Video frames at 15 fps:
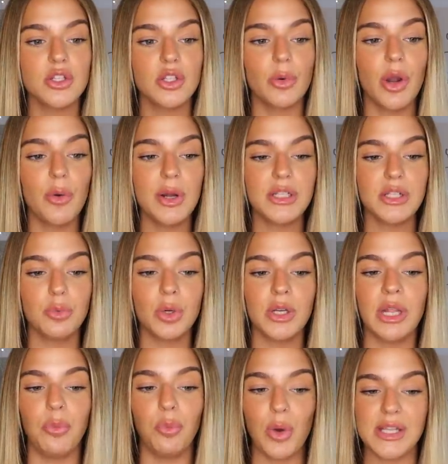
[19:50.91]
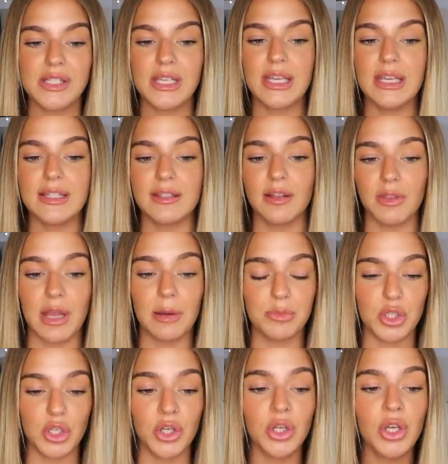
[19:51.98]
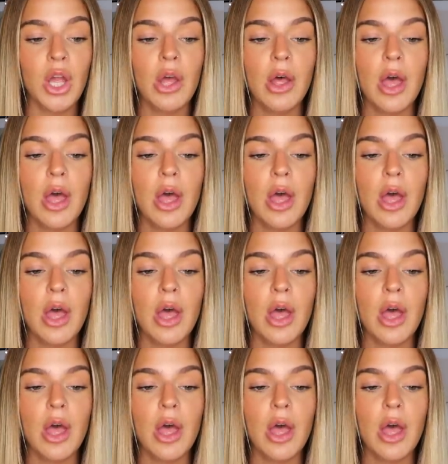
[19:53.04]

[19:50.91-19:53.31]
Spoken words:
So I went to the one in West Quay in Southampton.